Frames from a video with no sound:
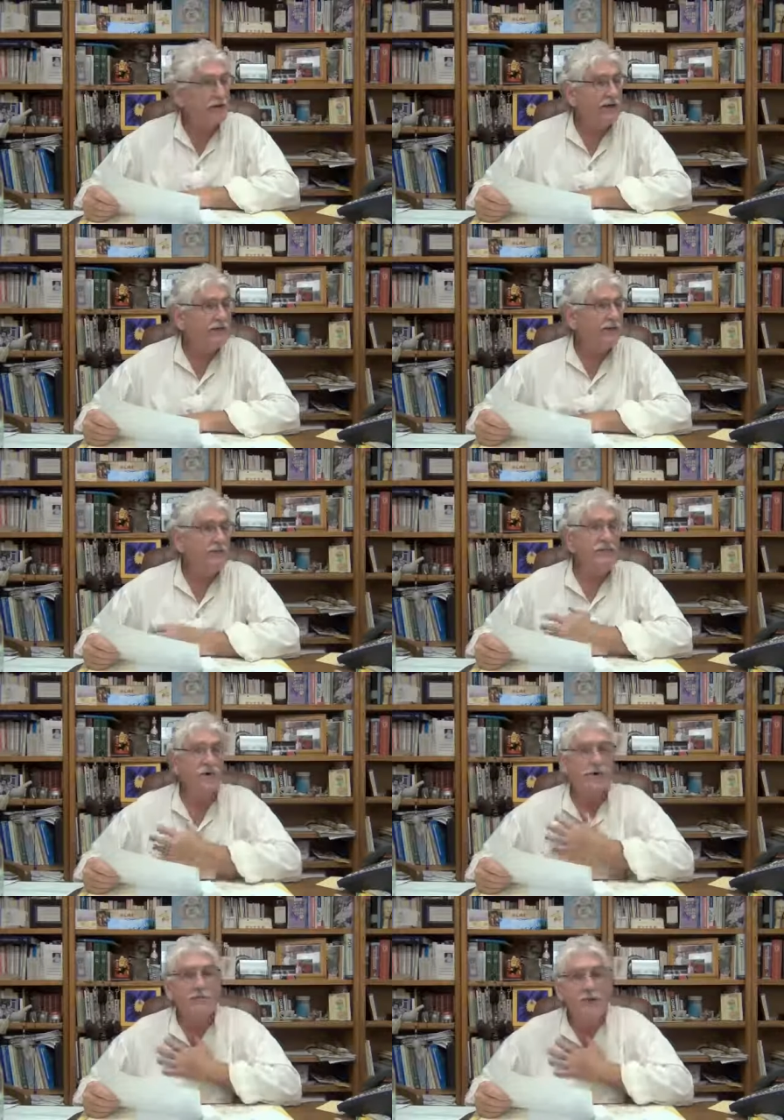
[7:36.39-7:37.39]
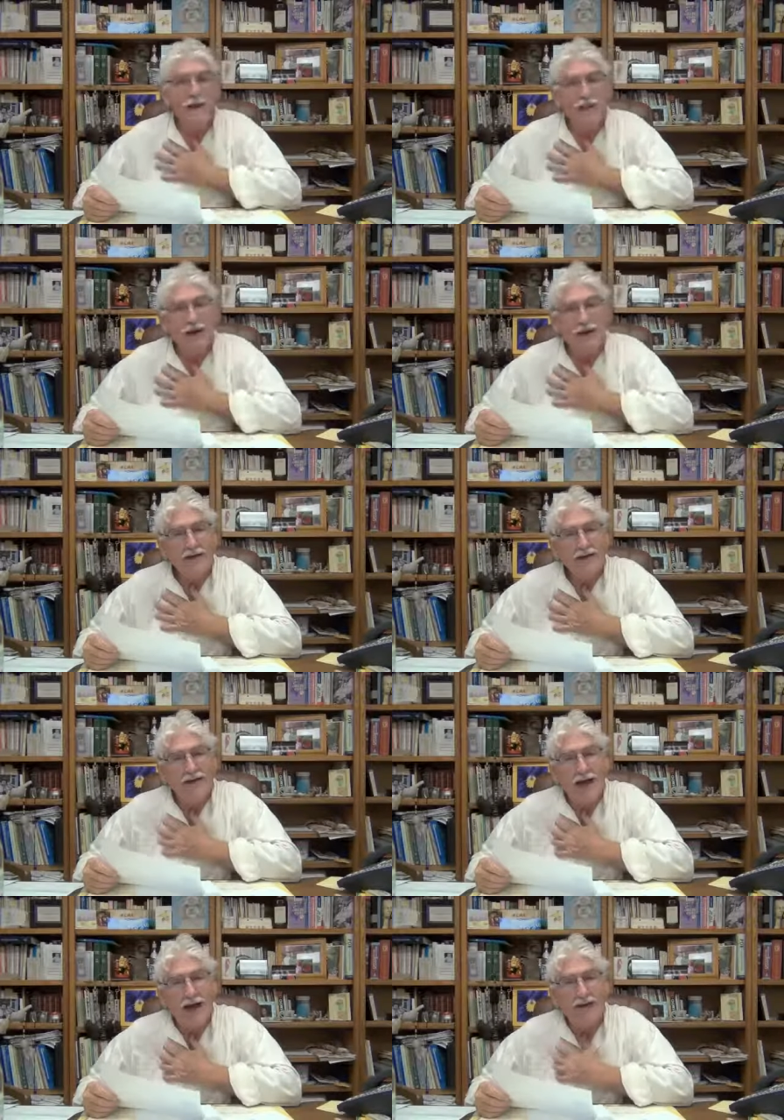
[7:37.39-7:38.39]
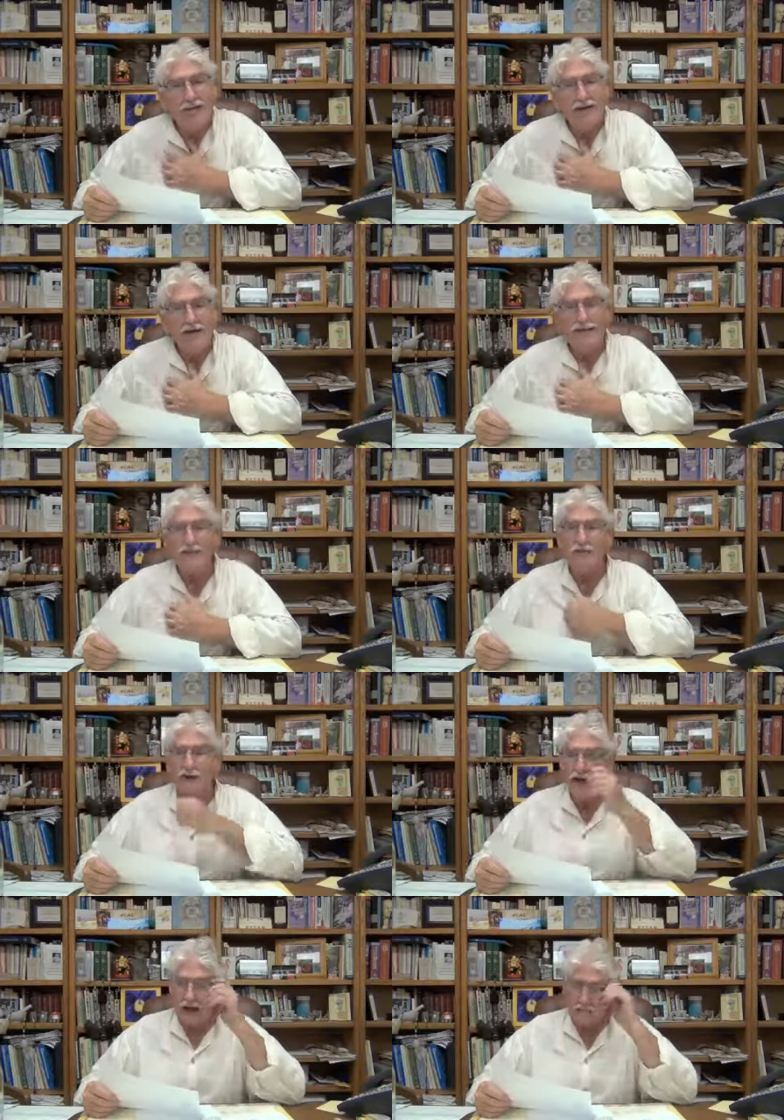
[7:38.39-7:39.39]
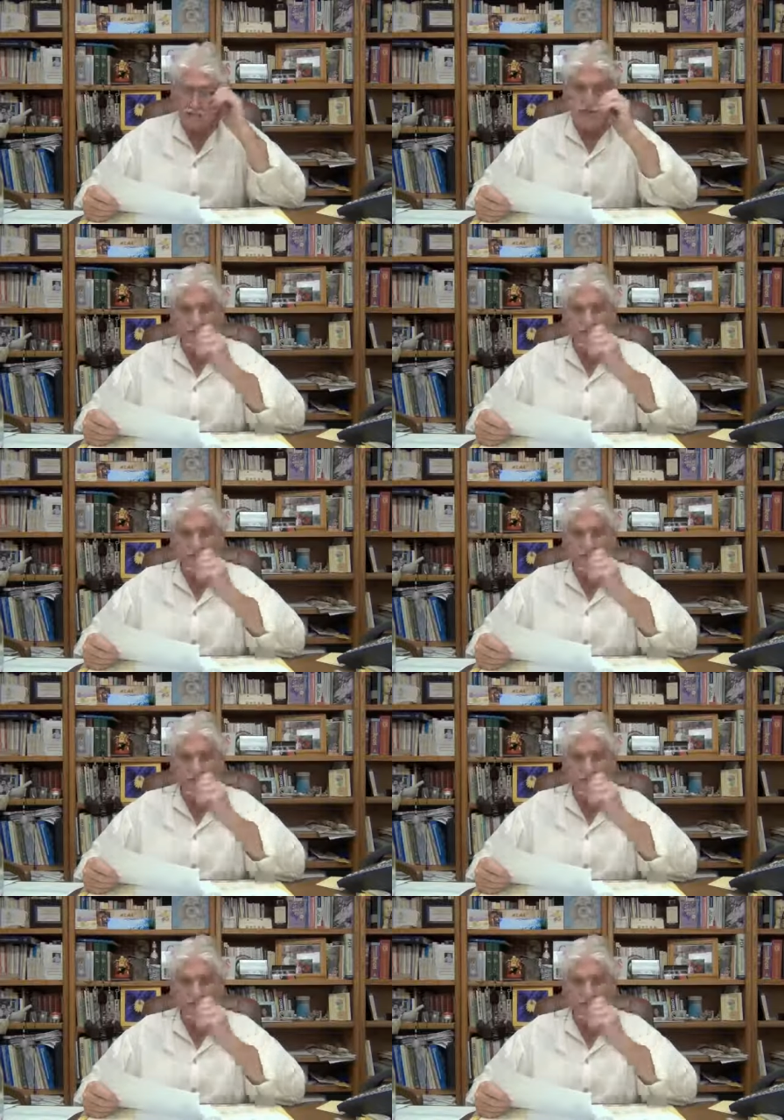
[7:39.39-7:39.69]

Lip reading: but more than my body can tolerate. That's what happened